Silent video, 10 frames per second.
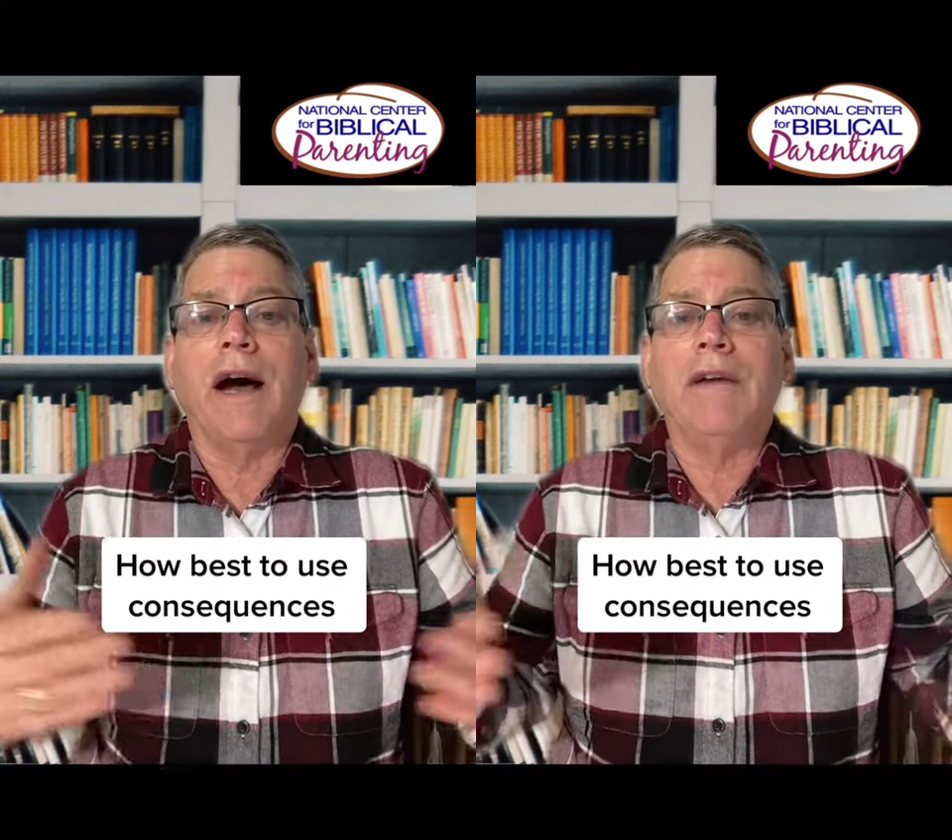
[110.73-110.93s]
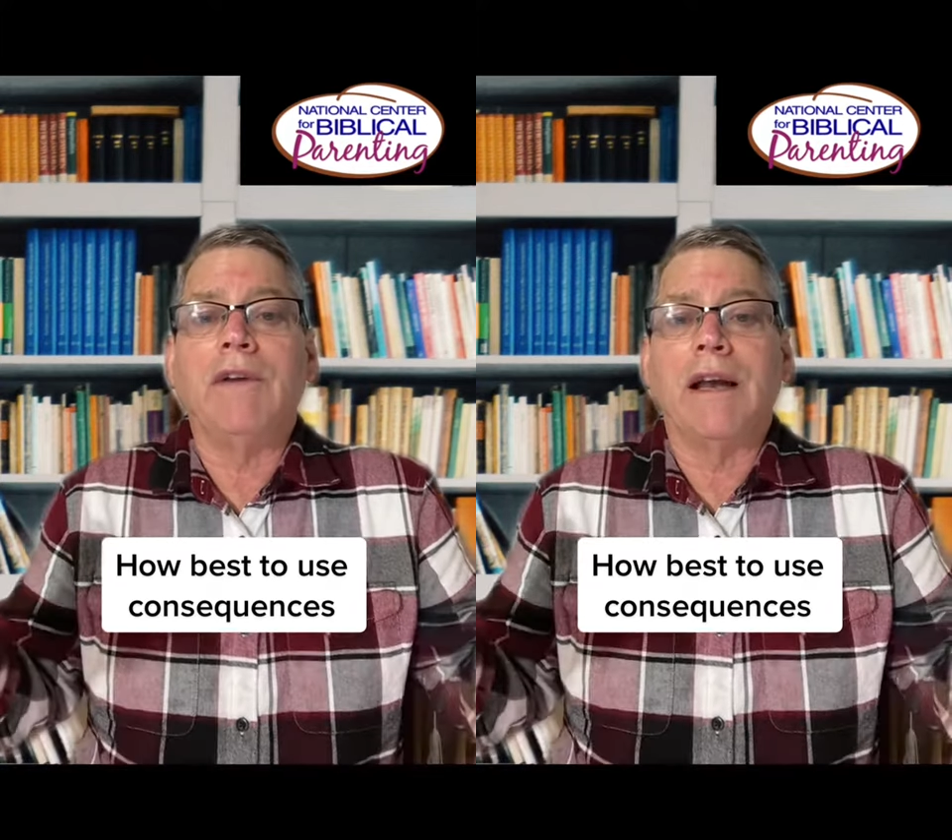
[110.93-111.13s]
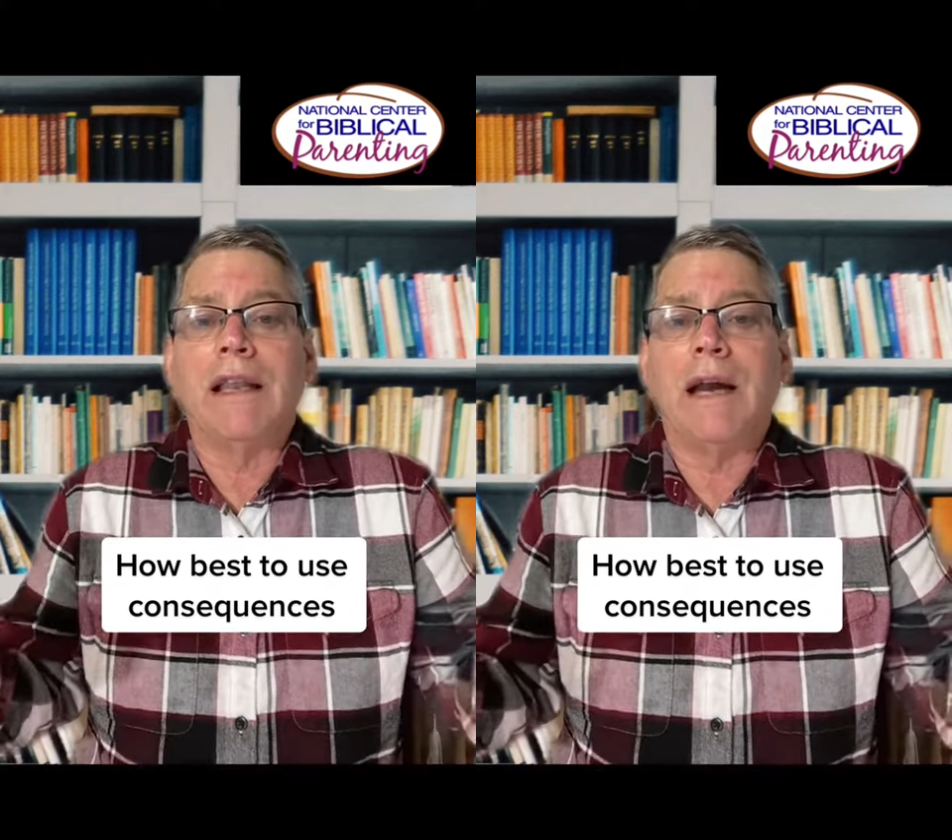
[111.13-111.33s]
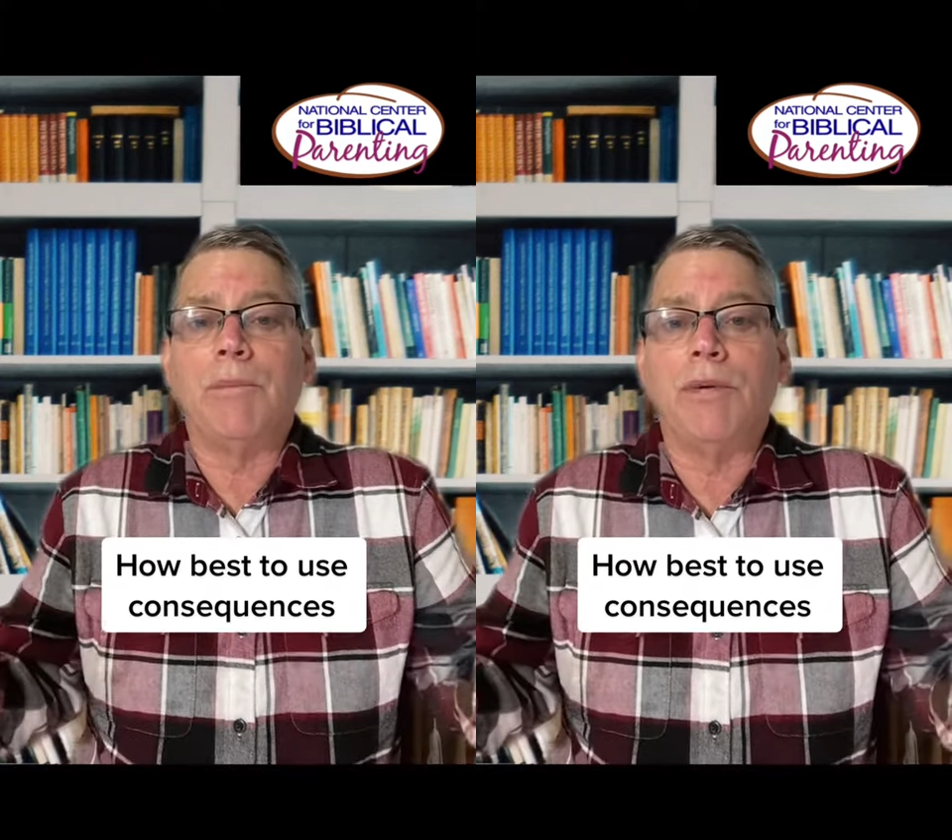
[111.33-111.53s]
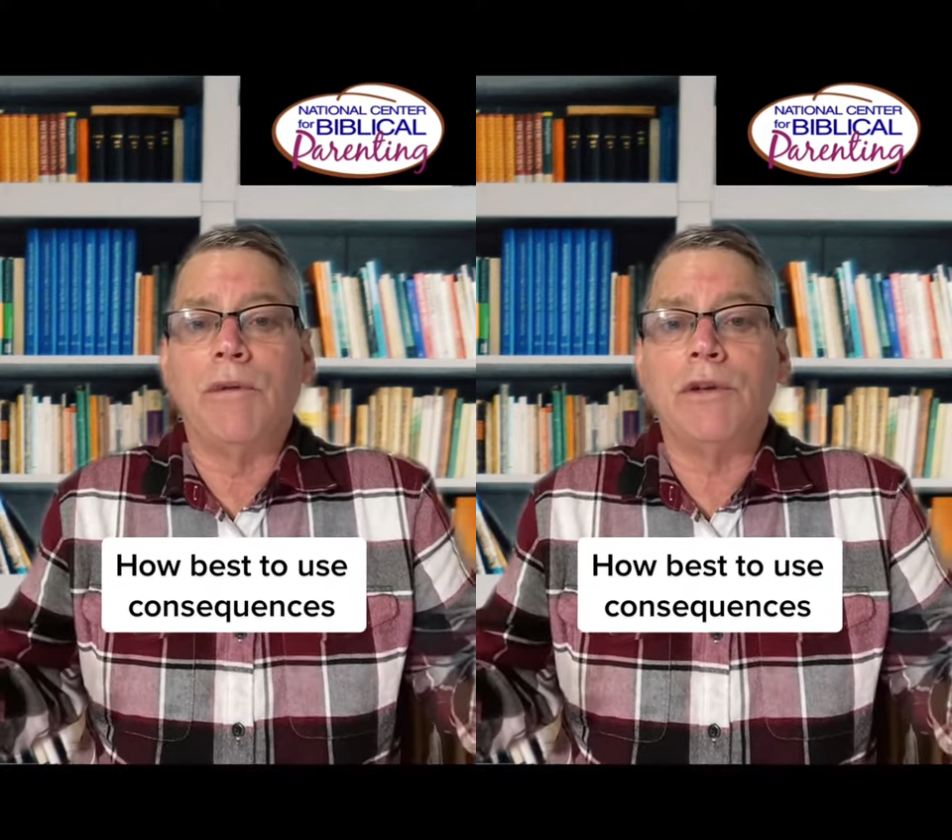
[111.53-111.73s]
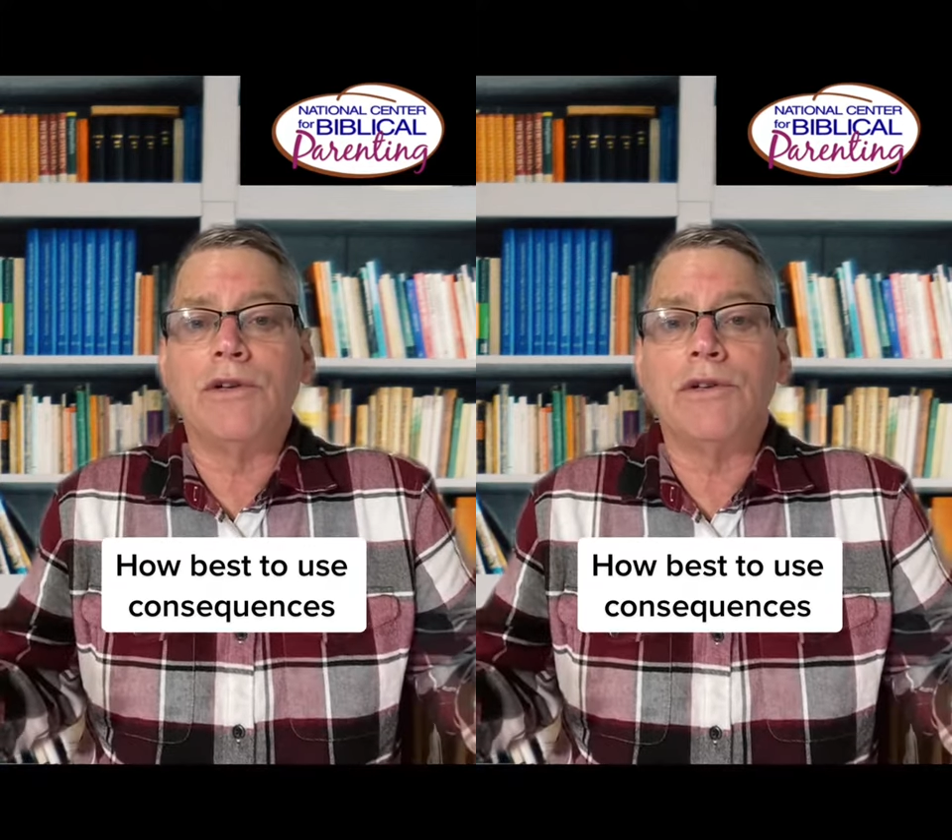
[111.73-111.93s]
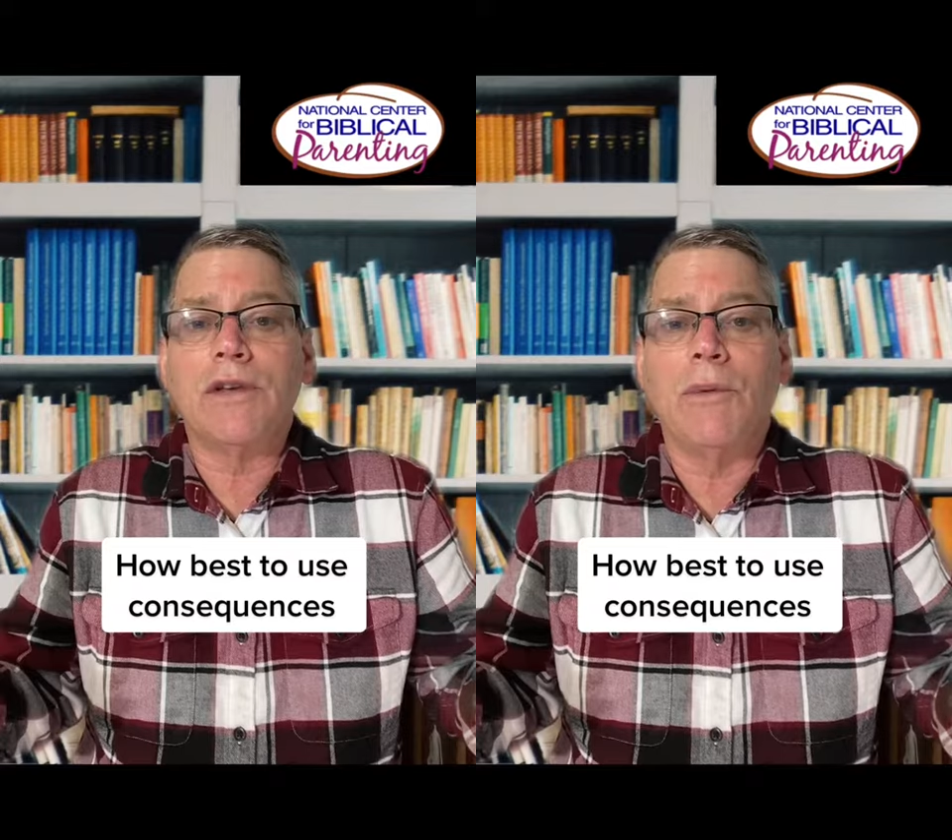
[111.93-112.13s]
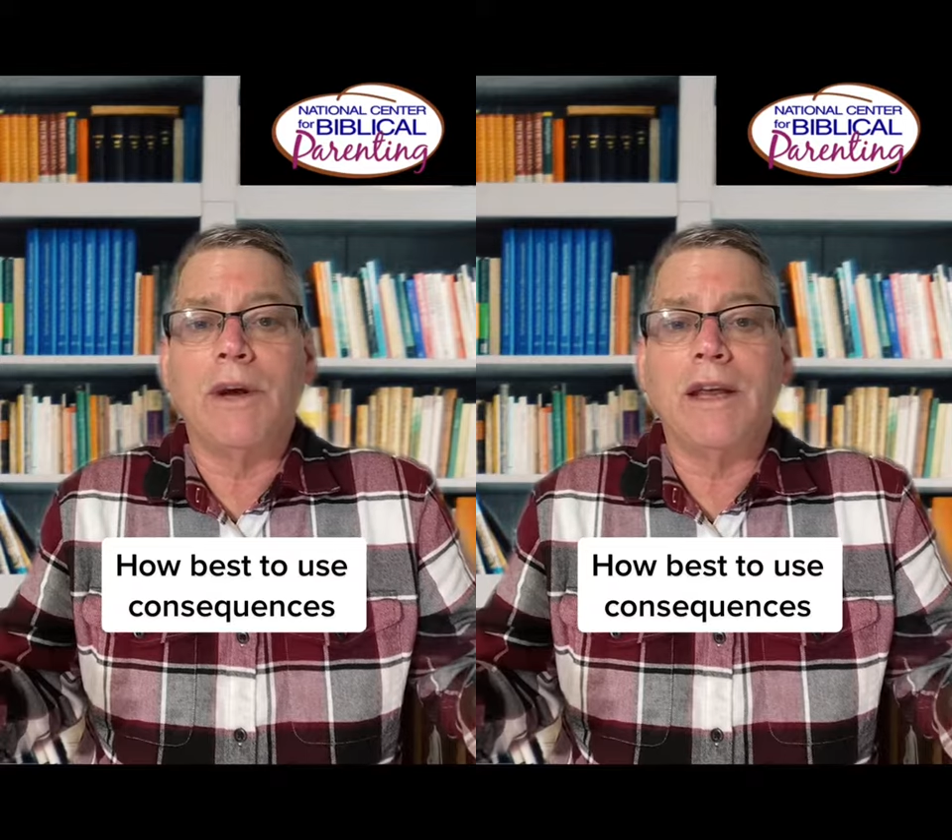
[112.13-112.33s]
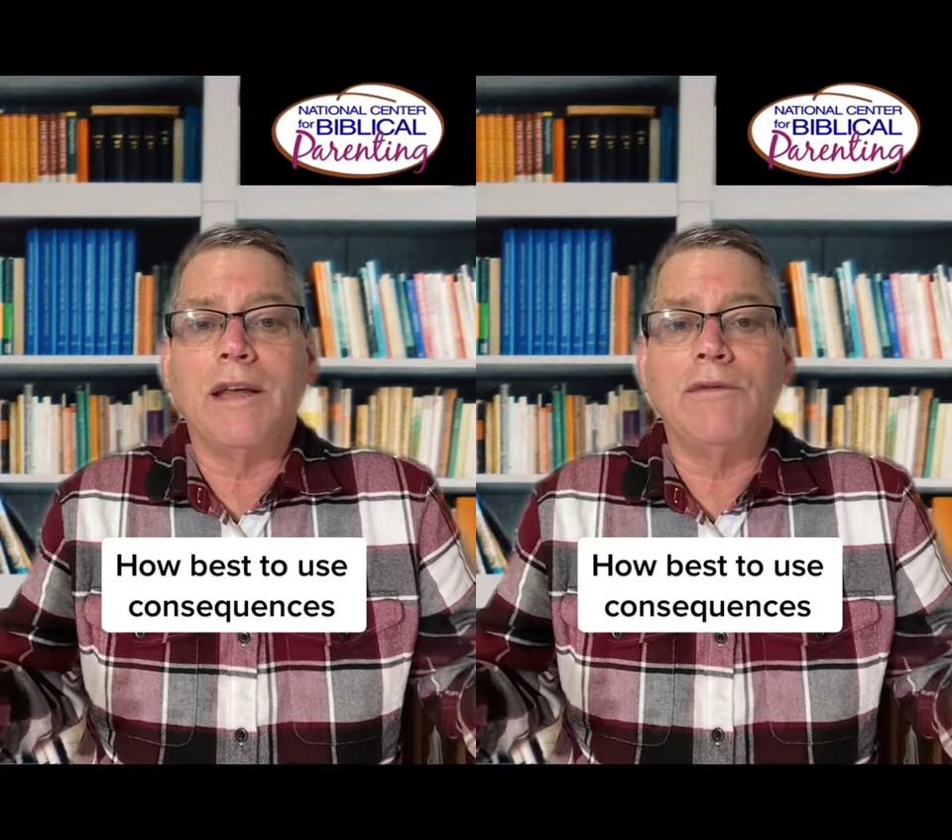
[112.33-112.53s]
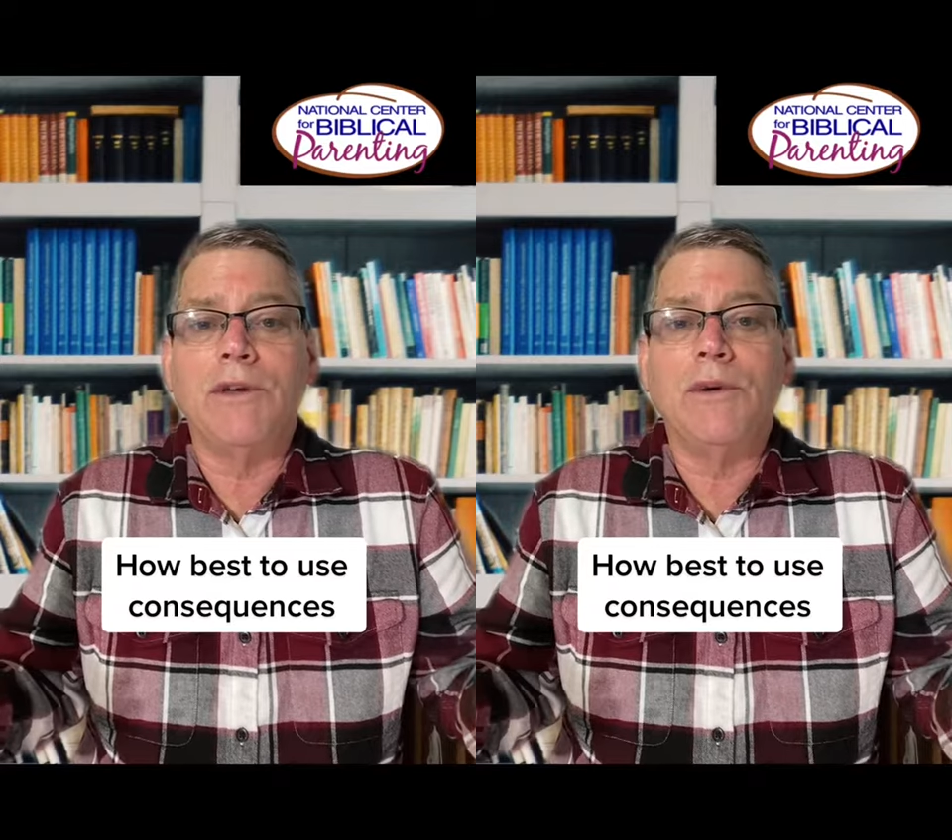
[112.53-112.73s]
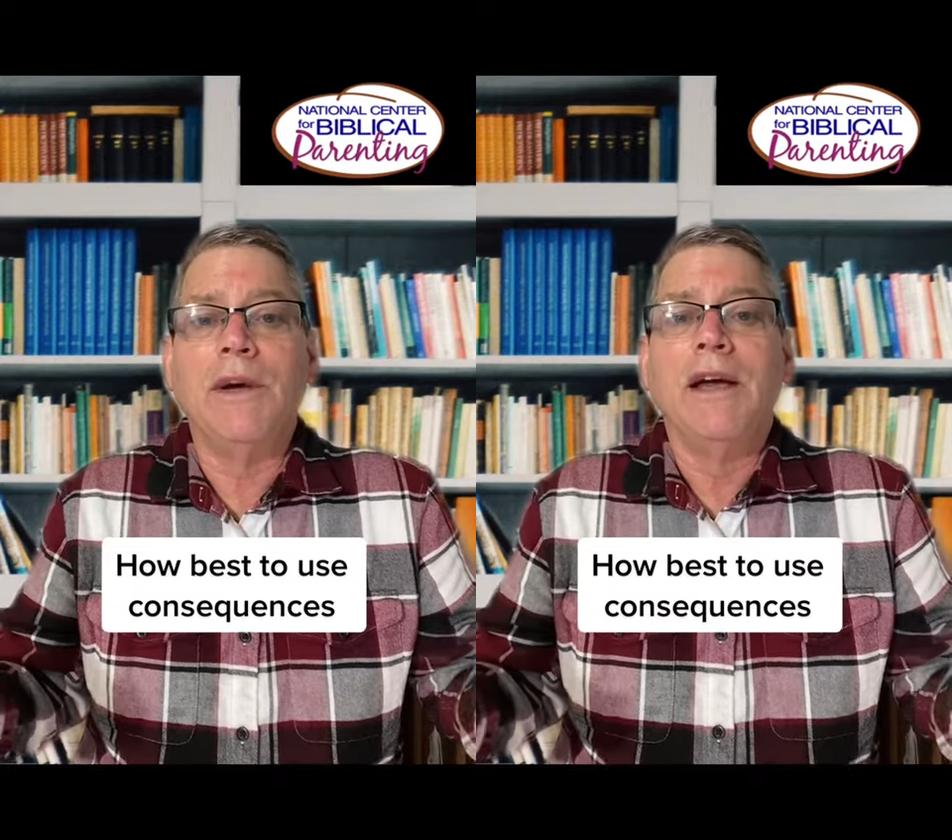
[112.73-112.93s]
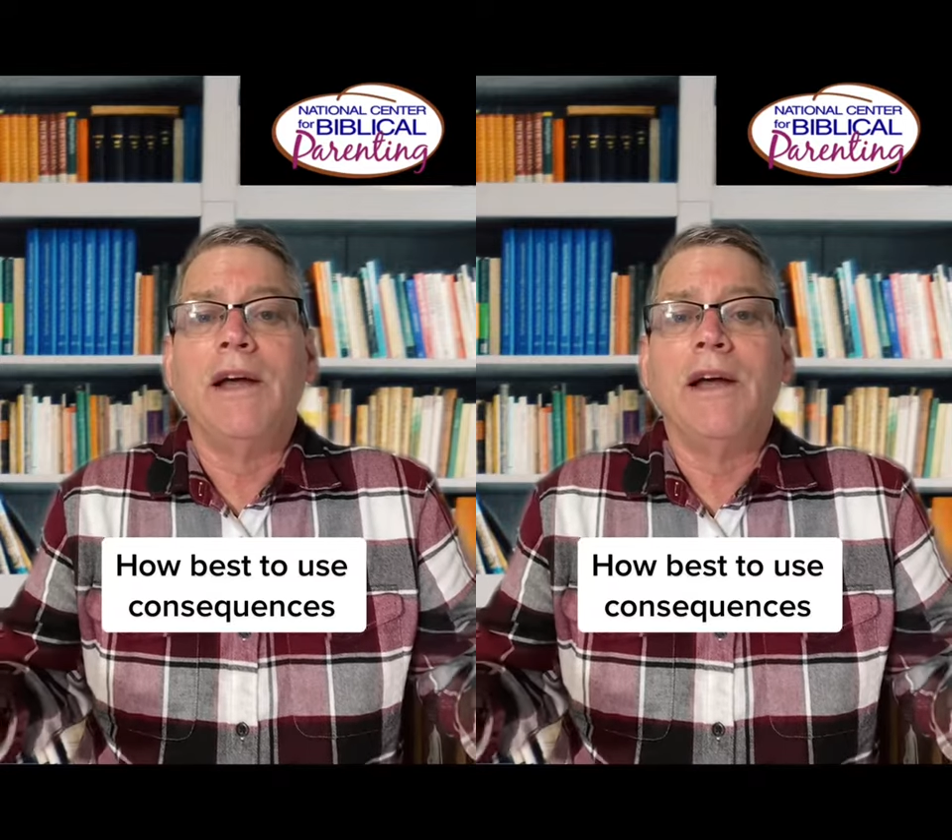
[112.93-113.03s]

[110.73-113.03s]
I've got a lot of privileges I want to give you.